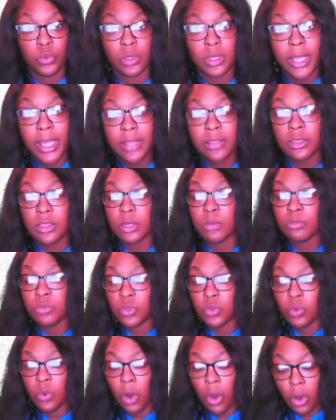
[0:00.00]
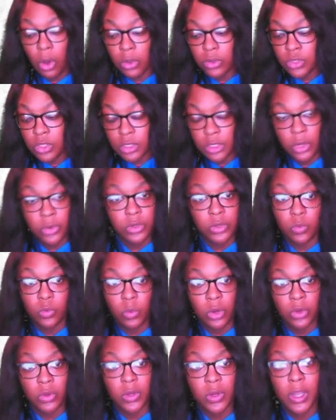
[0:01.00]
Let them do all the dirty
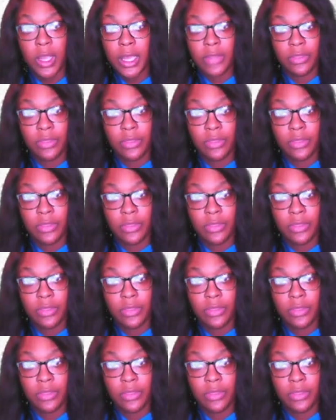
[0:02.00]
work.